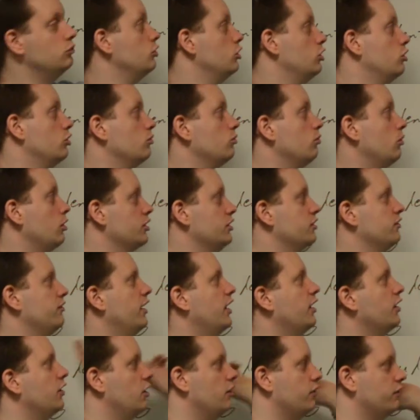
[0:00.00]
what the
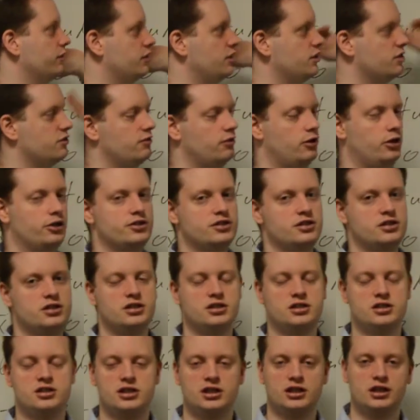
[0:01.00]
value of this Wald
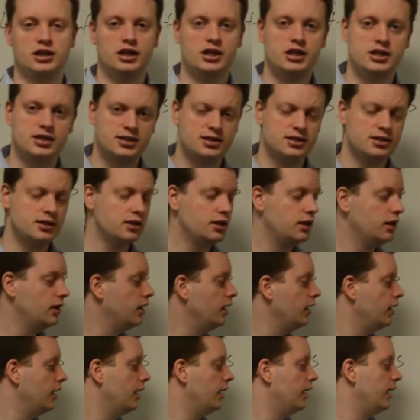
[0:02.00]
statistic is,
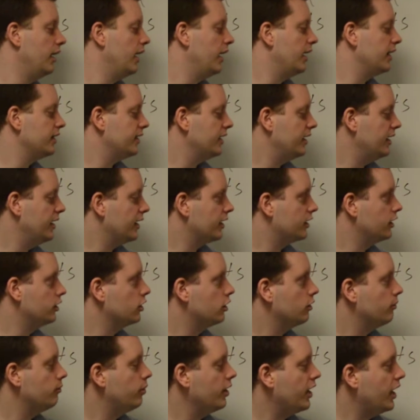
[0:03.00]
and then I can
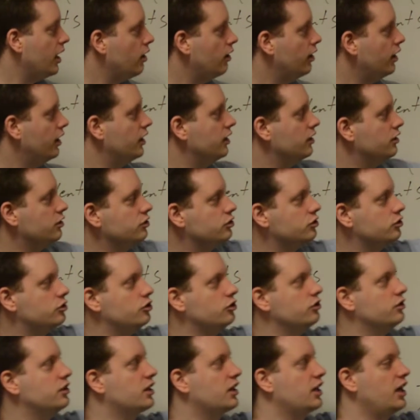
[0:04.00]
compare it
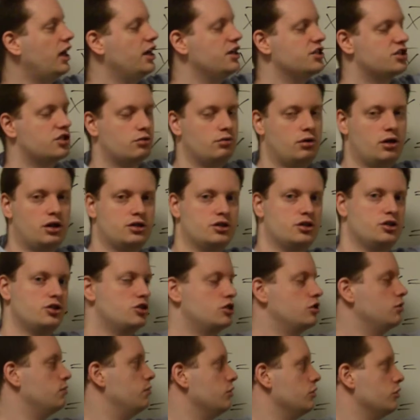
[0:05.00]
to the chi-squared
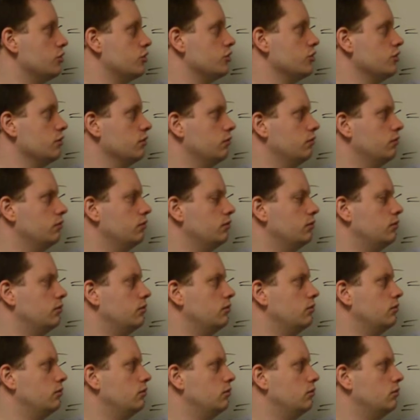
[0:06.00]
distribution
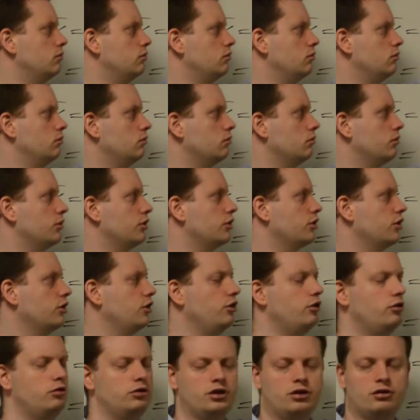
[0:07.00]
with
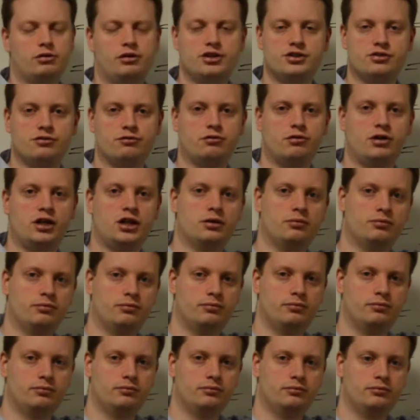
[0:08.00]
q degrees of freedom.
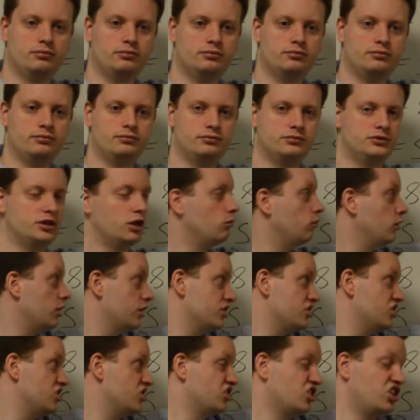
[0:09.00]
Now what
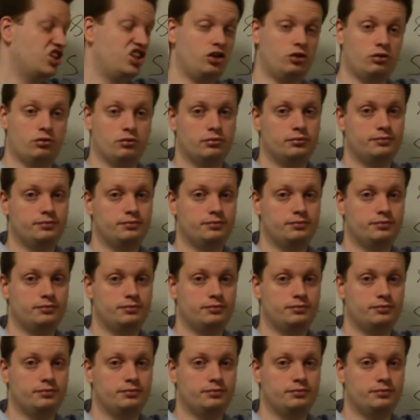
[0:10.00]
is this q?